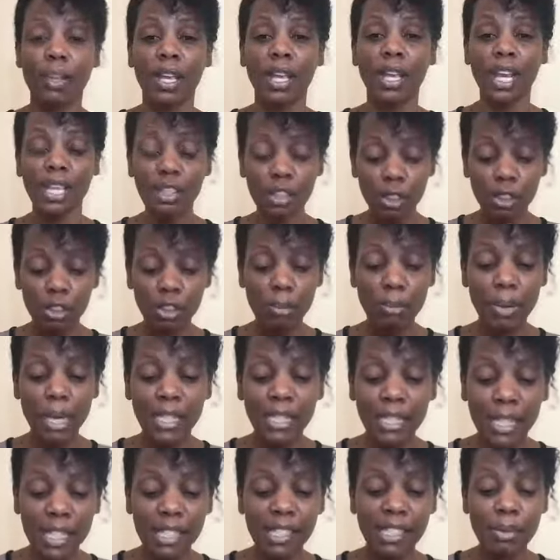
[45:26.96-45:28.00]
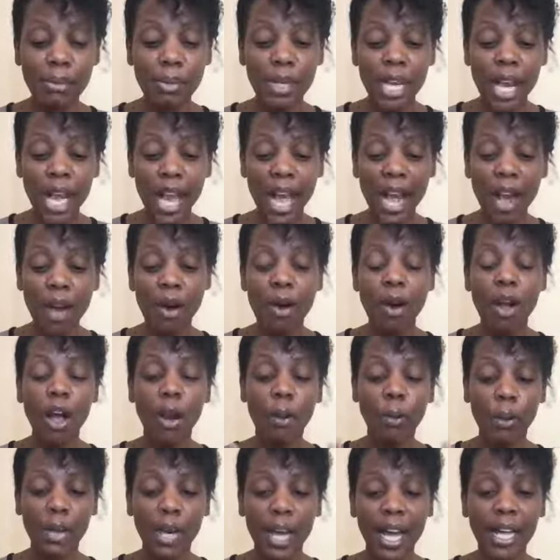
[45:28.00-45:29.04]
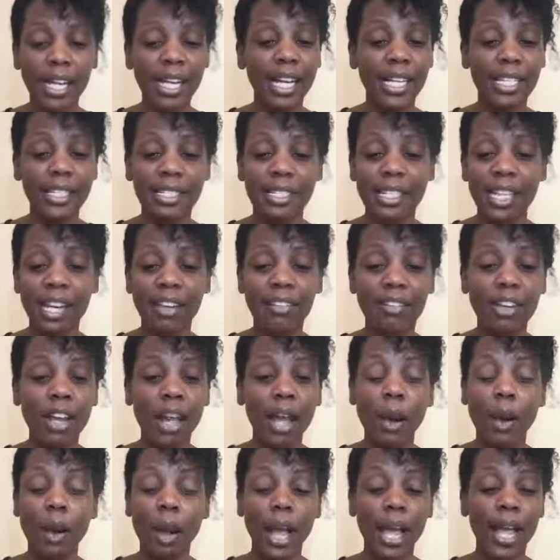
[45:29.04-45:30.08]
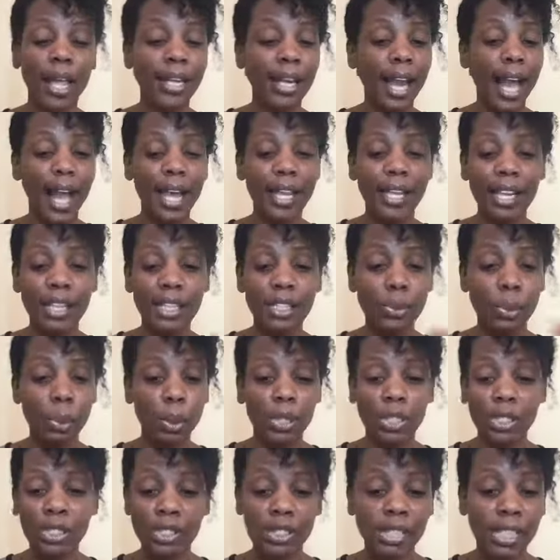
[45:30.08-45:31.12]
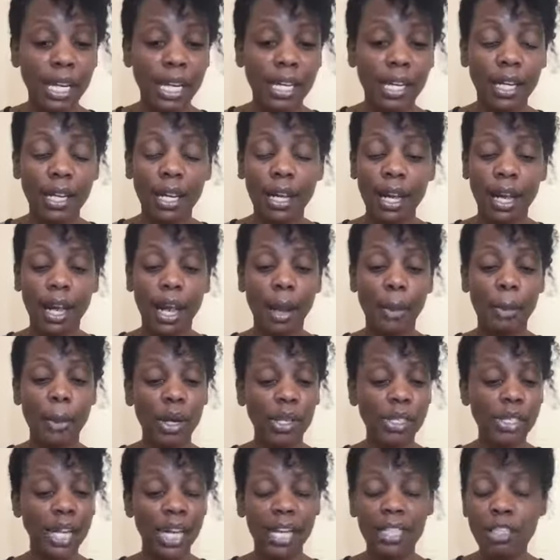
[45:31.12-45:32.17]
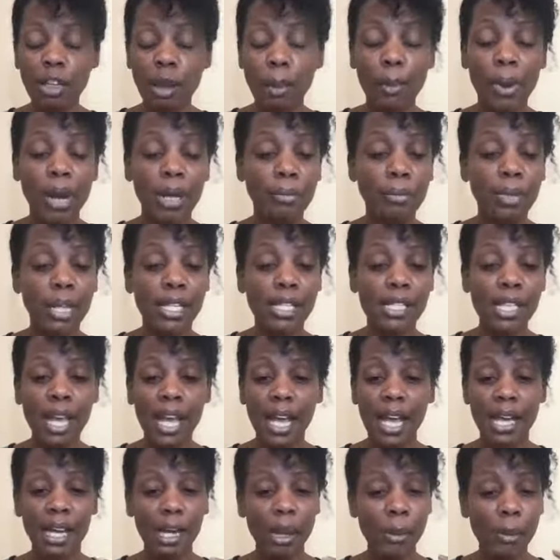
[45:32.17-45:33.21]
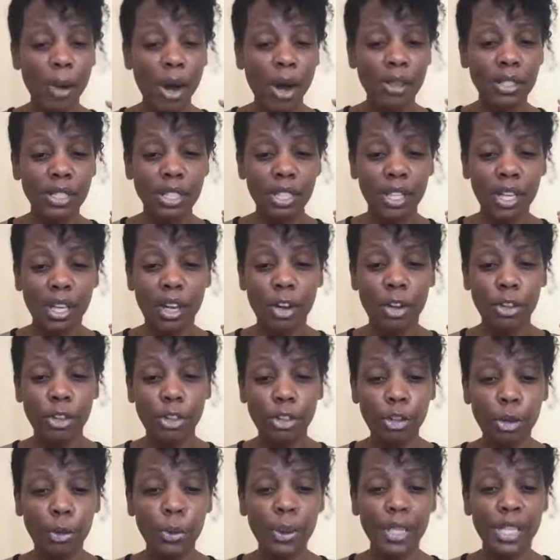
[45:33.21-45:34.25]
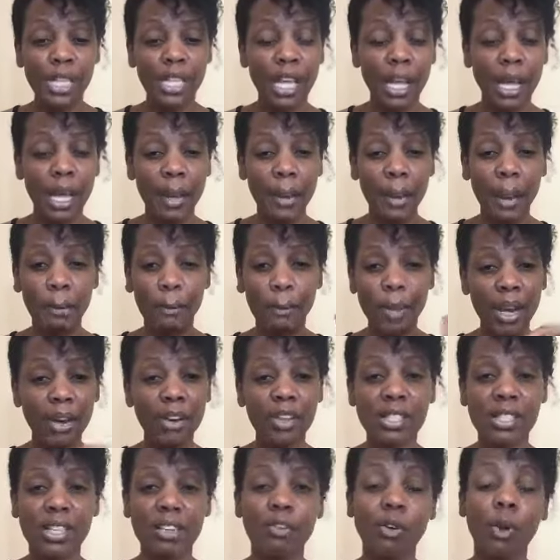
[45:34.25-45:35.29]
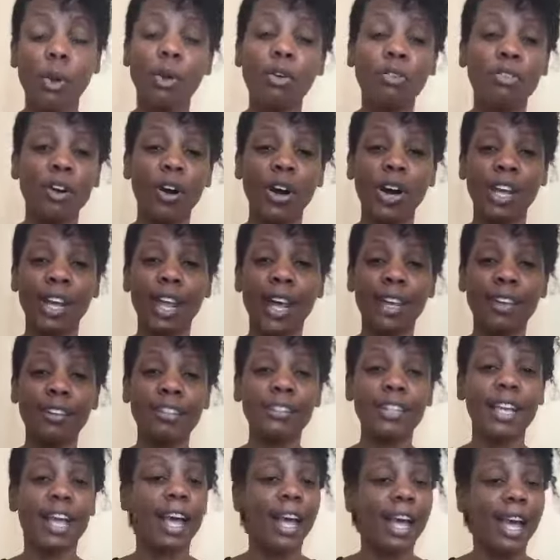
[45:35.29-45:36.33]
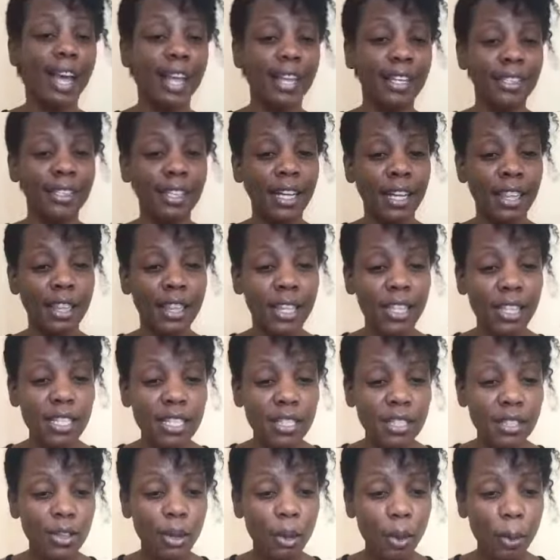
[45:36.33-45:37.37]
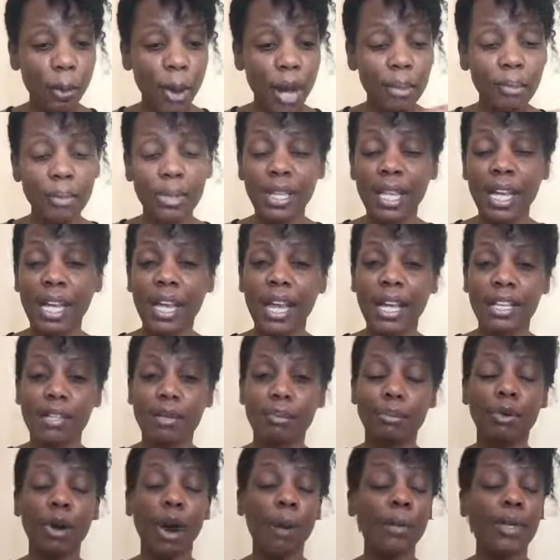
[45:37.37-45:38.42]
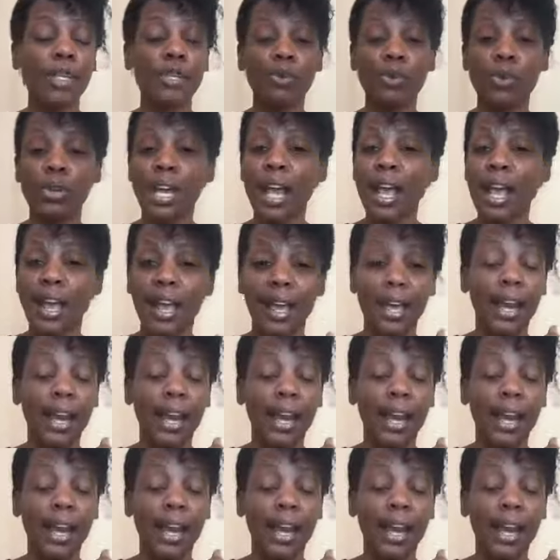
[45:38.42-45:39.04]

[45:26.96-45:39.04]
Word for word: And I told of my testimony how when I got saved and I got to understand about God's commandment and about the authority that parents have over our lives and this commandment that has a promise to it.